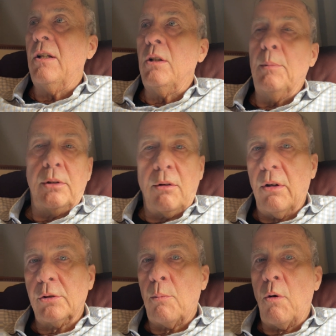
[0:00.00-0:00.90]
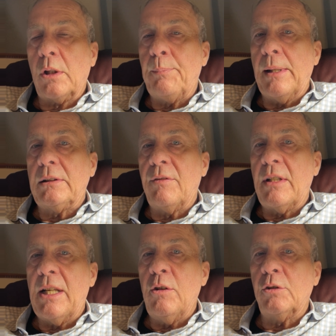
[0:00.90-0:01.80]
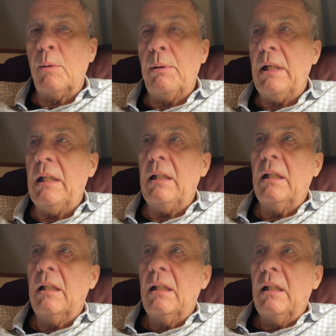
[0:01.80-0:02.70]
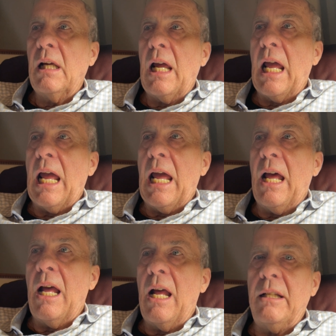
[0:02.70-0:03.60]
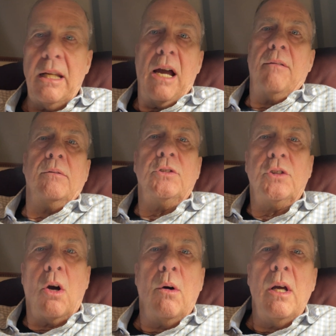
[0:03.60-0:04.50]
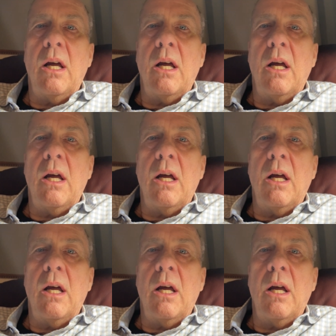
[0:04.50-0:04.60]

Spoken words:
your materials are more expensive than they used to be, and yeah. So